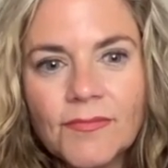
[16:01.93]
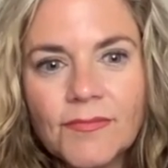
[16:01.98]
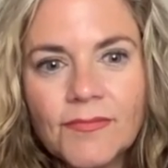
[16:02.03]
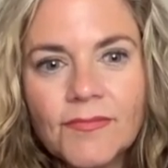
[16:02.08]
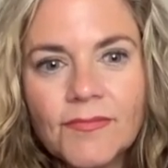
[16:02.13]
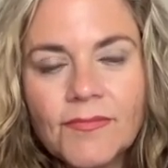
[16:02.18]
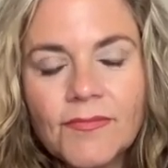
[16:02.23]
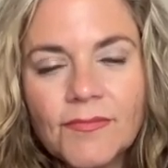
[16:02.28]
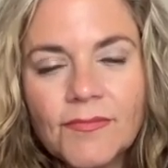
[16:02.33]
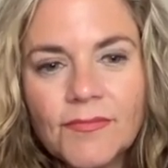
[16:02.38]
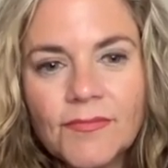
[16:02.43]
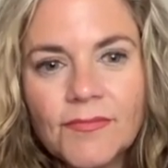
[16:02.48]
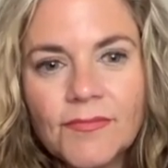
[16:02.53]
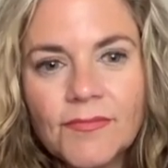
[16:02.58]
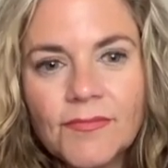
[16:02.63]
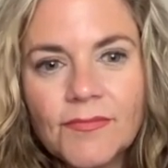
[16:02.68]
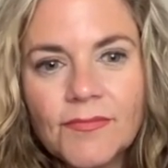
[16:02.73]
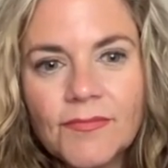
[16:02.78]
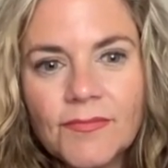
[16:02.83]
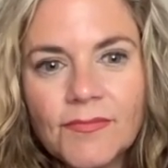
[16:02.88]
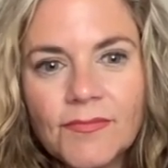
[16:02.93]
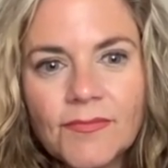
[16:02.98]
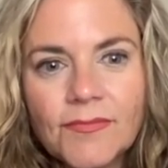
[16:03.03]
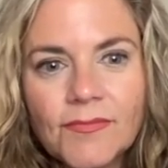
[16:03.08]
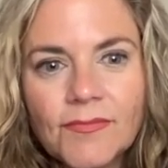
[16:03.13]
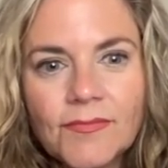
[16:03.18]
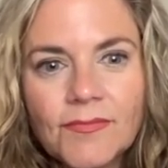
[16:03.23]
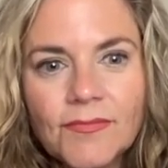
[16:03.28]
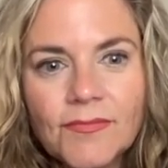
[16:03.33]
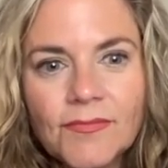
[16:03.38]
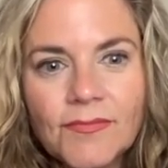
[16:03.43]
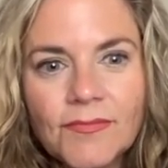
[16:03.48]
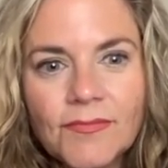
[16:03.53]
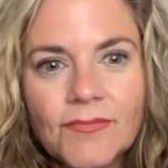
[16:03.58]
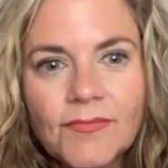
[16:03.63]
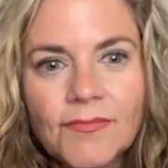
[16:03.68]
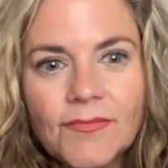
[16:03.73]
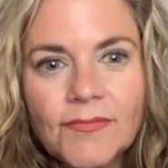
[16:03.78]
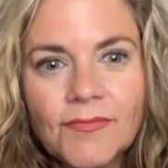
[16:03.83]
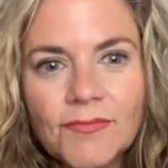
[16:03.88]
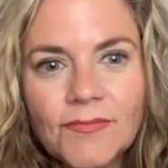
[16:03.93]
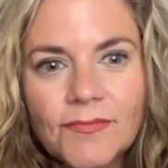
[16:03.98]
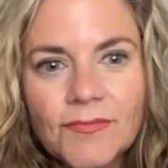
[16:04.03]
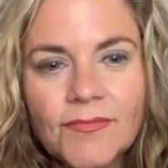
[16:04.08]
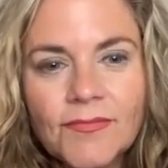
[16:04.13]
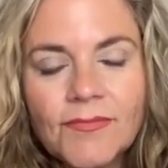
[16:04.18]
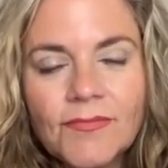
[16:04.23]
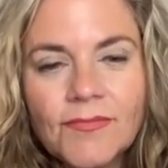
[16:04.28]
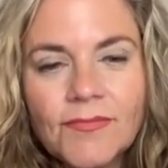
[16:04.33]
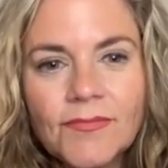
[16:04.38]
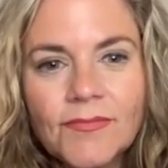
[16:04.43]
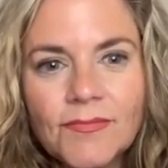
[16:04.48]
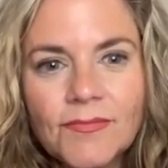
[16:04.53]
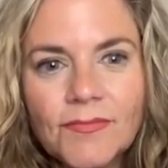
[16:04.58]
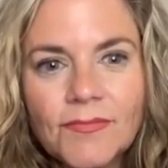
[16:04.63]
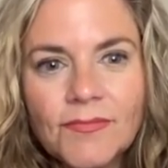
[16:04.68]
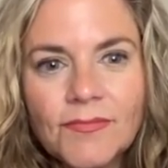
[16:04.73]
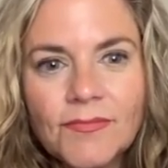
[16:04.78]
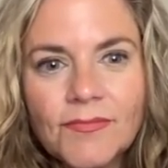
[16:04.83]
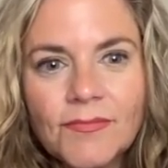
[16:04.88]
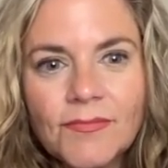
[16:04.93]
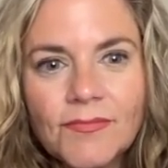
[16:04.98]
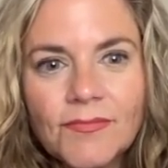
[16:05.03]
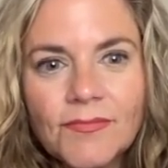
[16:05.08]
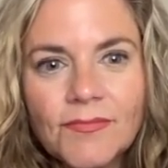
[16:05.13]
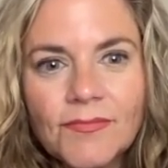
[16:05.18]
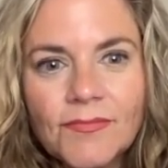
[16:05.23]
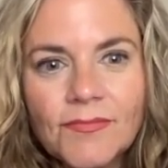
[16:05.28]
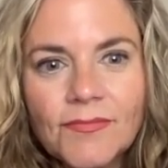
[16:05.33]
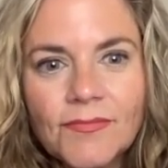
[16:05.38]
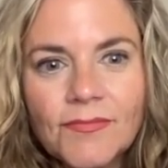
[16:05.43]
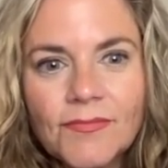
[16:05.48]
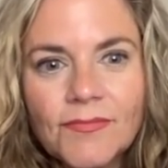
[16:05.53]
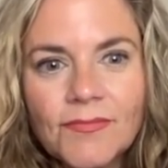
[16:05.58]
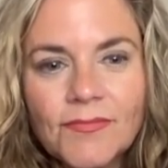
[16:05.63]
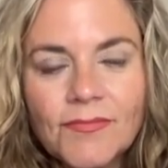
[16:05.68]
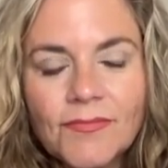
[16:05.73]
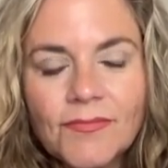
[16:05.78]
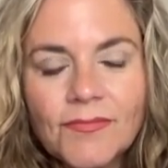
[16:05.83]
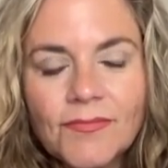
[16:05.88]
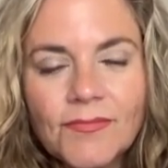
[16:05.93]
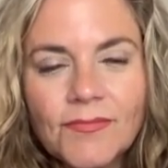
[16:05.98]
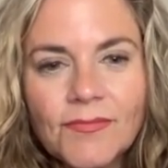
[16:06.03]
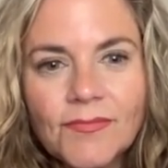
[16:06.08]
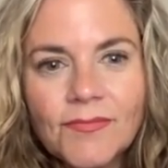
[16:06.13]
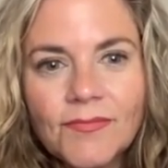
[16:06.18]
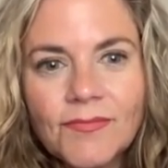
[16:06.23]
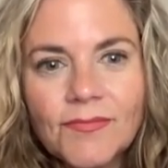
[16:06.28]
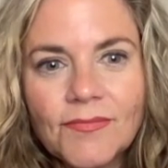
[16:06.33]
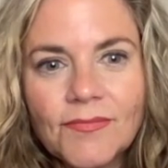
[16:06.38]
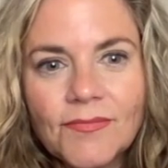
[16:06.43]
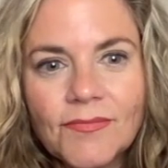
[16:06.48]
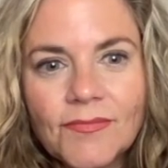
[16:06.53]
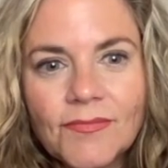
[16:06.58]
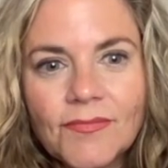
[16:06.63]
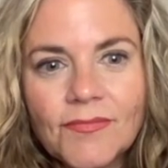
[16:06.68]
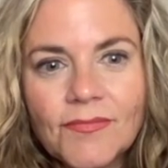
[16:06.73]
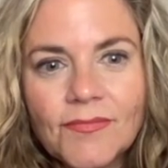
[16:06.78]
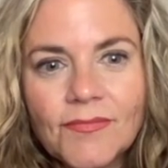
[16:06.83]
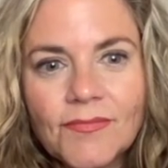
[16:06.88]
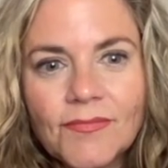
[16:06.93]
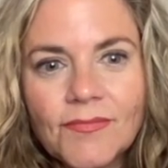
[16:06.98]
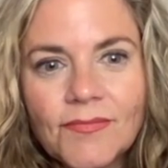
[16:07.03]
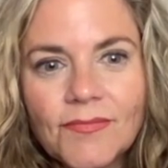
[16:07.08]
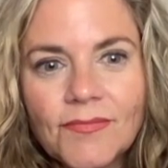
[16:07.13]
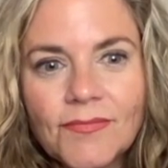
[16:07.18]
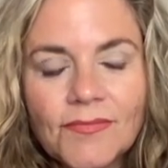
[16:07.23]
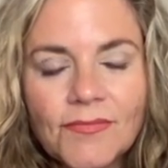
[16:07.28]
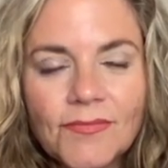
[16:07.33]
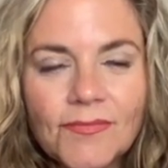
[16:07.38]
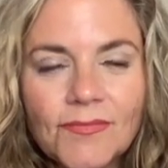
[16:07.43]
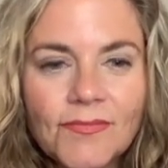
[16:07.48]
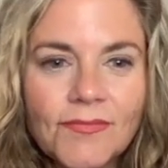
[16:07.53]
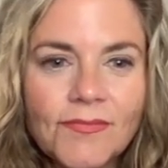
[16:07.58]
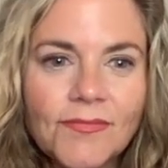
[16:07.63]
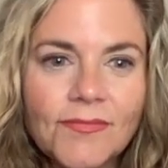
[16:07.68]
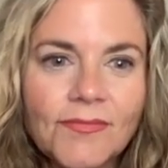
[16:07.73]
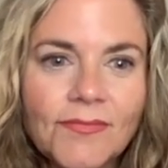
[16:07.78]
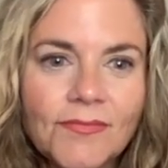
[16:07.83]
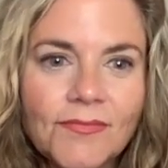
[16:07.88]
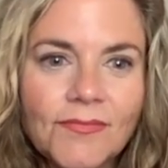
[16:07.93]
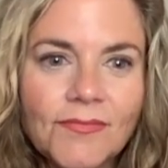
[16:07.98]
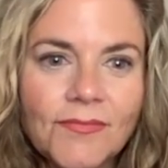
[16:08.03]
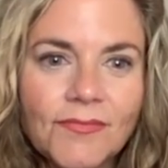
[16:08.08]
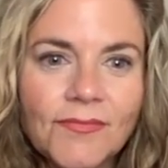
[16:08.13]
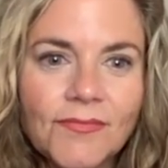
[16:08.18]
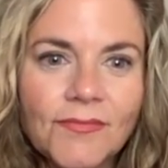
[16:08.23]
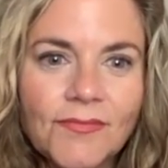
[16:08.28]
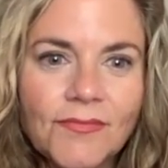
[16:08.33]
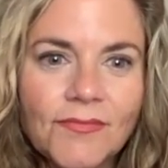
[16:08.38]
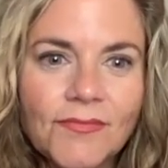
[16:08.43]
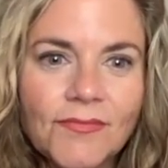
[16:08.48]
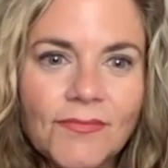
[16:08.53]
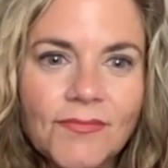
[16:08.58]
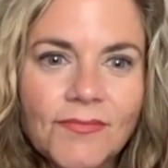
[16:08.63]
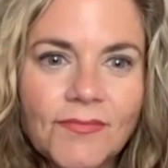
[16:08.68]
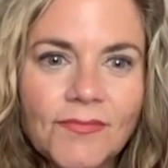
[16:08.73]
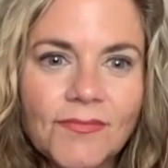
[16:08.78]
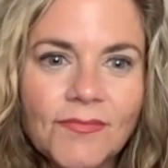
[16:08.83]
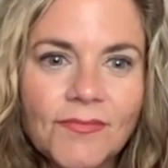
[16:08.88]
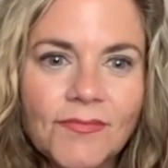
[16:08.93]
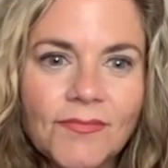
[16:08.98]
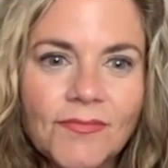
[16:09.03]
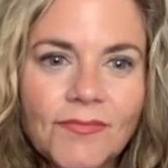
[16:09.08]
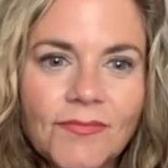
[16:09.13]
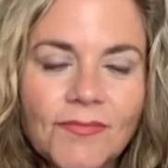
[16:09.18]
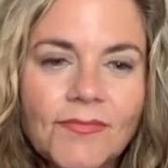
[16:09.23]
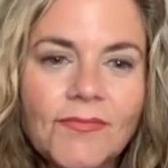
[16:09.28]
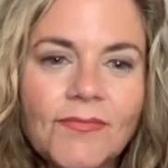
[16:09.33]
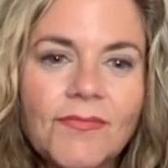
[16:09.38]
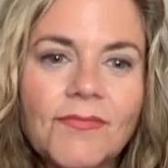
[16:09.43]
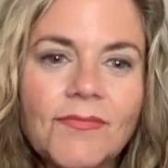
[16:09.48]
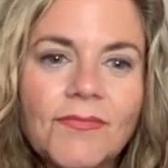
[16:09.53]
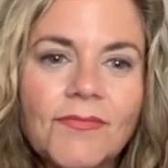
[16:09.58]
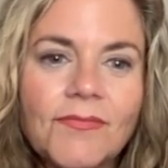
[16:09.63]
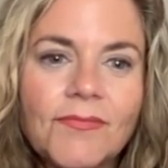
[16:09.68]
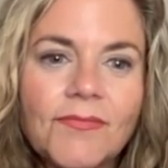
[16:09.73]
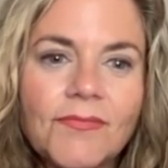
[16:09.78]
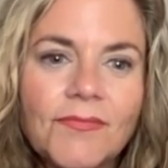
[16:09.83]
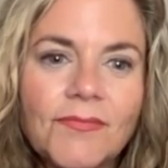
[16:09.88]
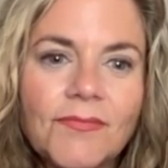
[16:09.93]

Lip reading: (not speaking)